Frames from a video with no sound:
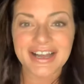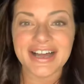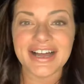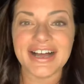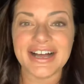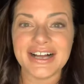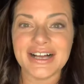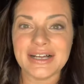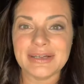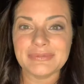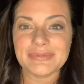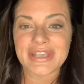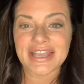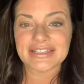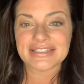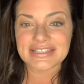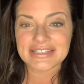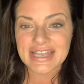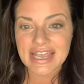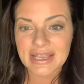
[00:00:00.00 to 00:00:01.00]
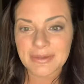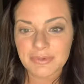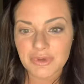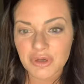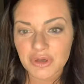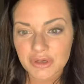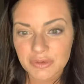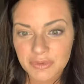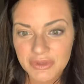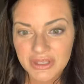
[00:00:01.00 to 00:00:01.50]
Um, yeah, today I'm
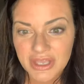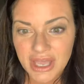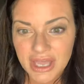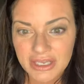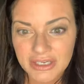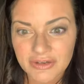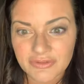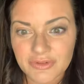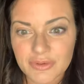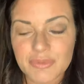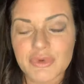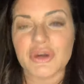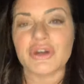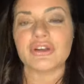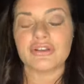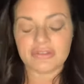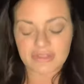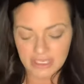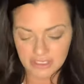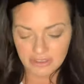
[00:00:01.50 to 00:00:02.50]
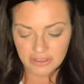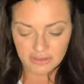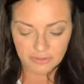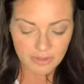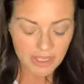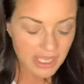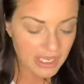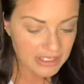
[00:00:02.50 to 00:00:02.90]
going with kind of a more, thank you.